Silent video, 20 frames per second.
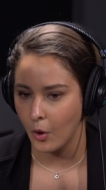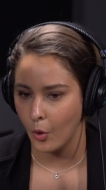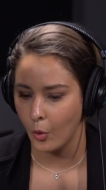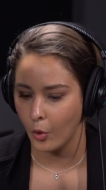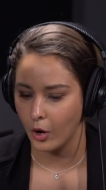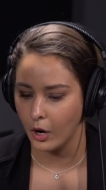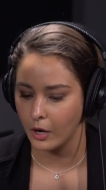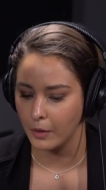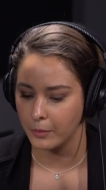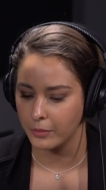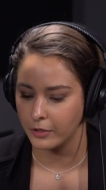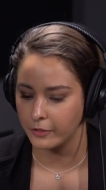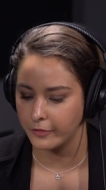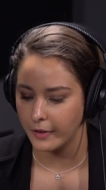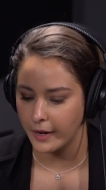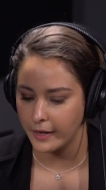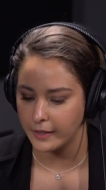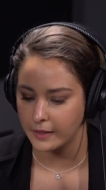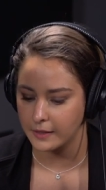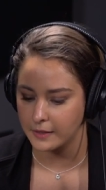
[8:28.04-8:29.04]
or
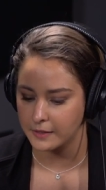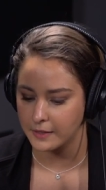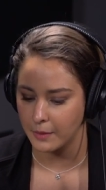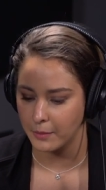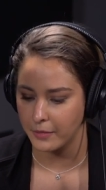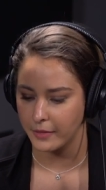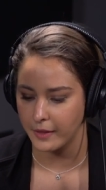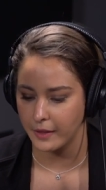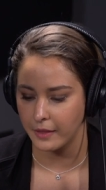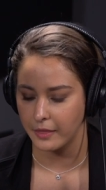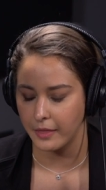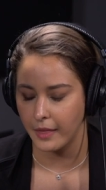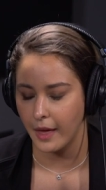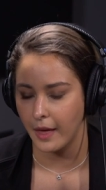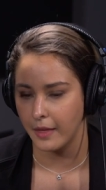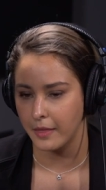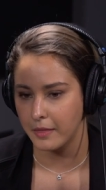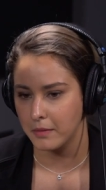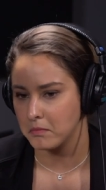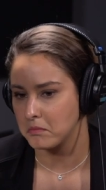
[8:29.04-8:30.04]
providing something
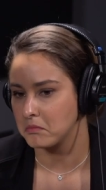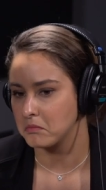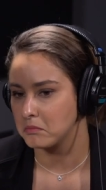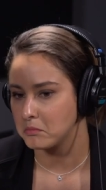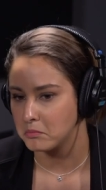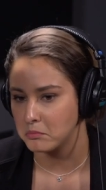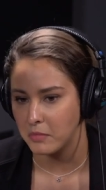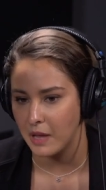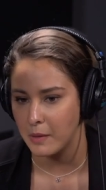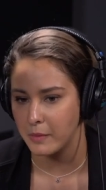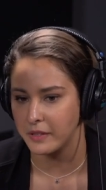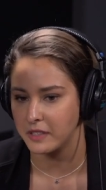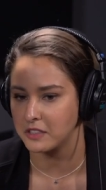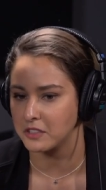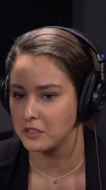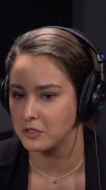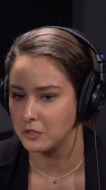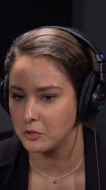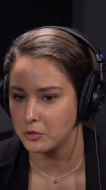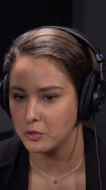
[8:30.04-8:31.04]
that maybe it's
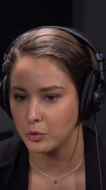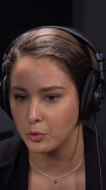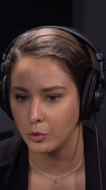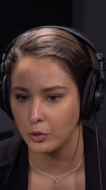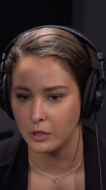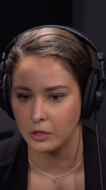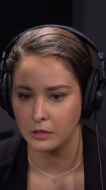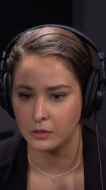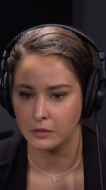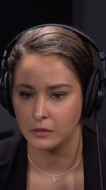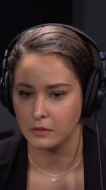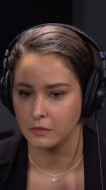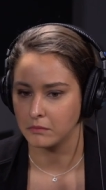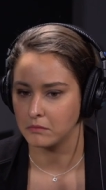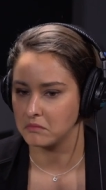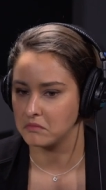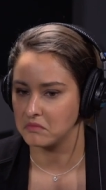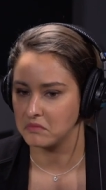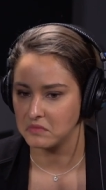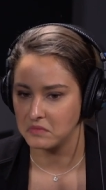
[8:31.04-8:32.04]
a new tool,
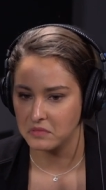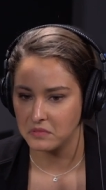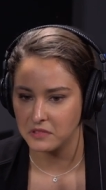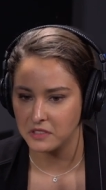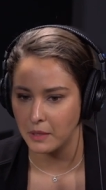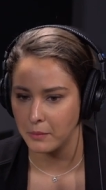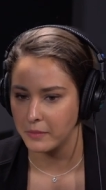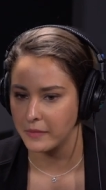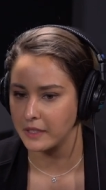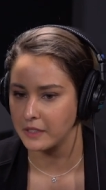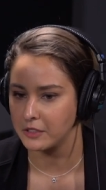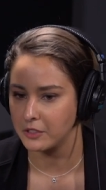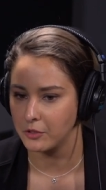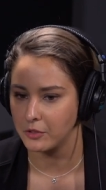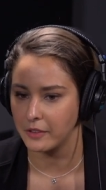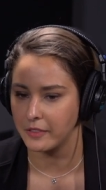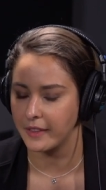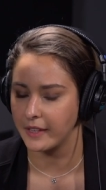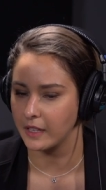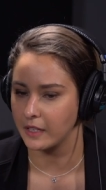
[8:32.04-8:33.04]
something new
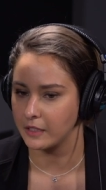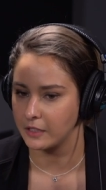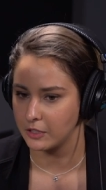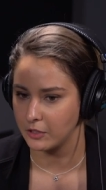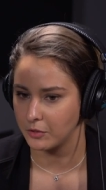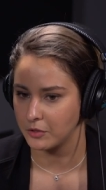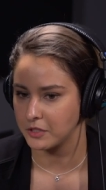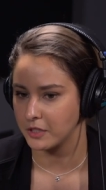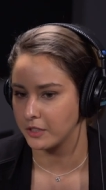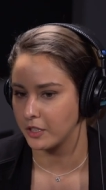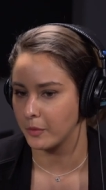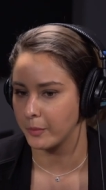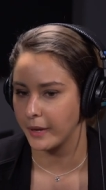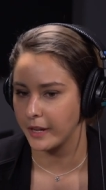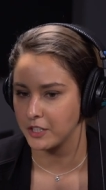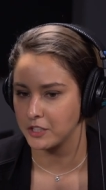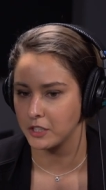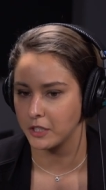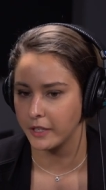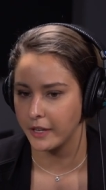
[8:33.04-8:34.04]
that they can use in their
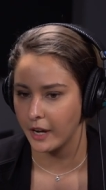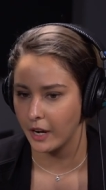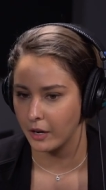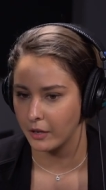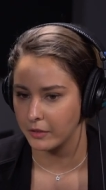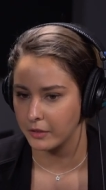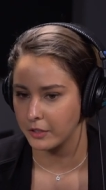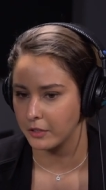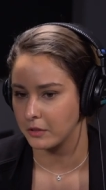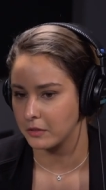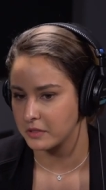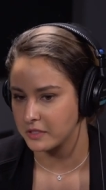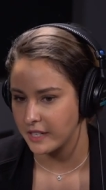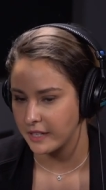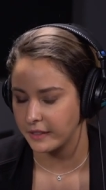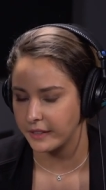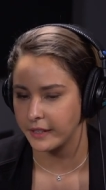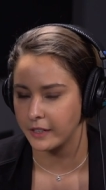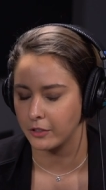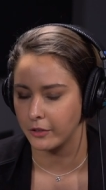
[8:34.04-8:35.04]
patient care and their
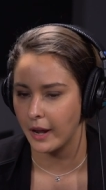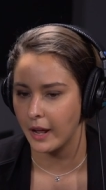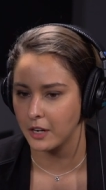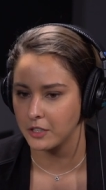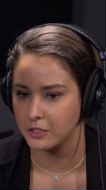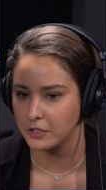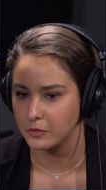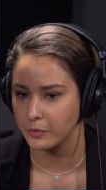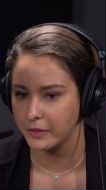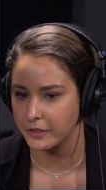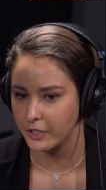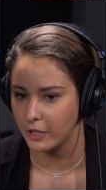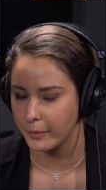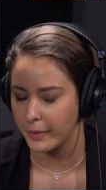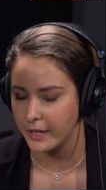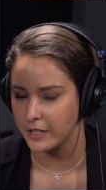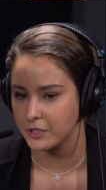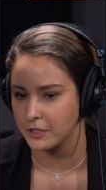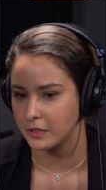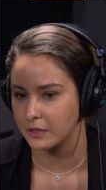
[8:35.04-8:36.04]
daily interactions with their
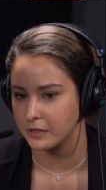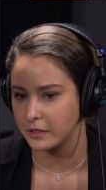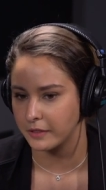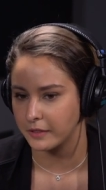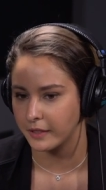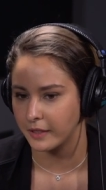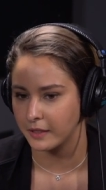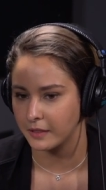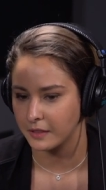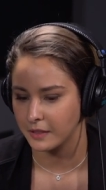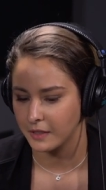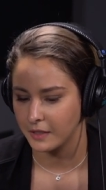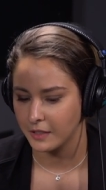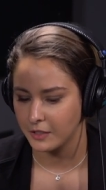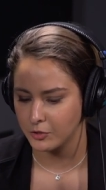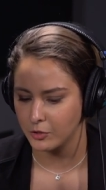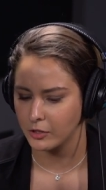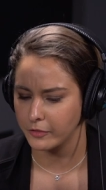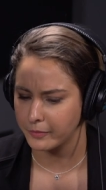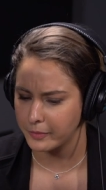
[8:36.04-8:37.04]
patients, of that
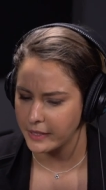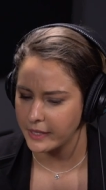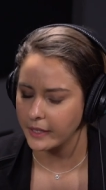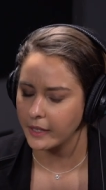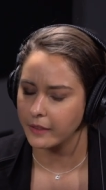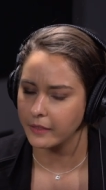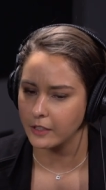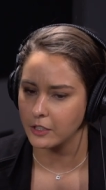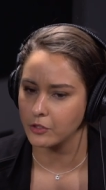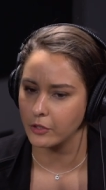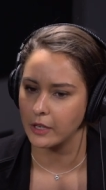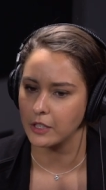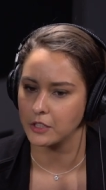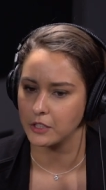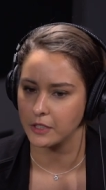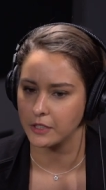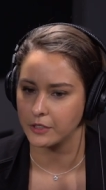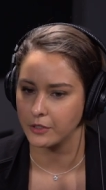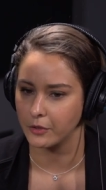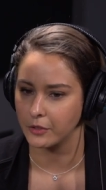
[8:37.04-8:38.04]
sort of being in the
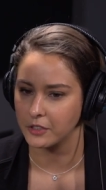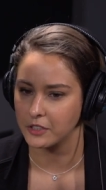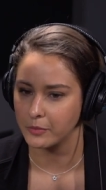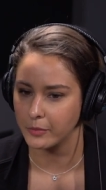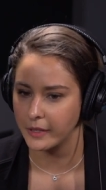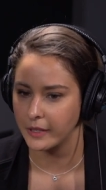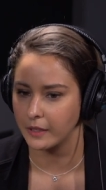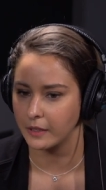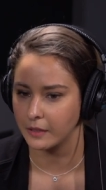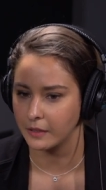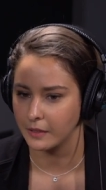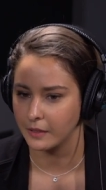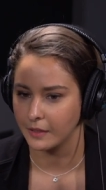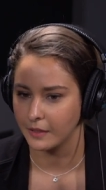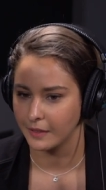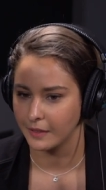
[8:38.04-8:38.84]
trenches, so to speak.